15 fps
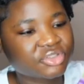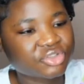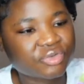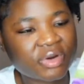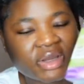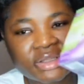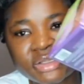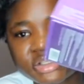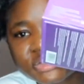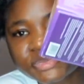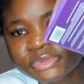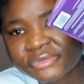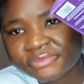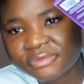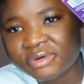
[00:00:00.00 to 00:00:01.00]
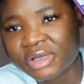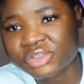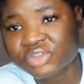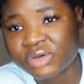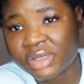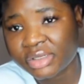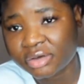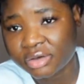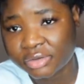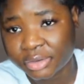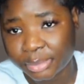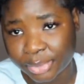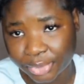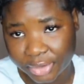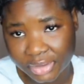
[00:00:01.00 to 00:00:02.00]
tried this before. I tried the other
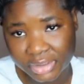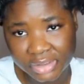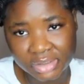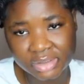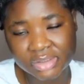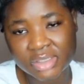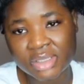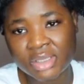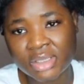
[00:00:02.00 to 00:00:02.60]
brand,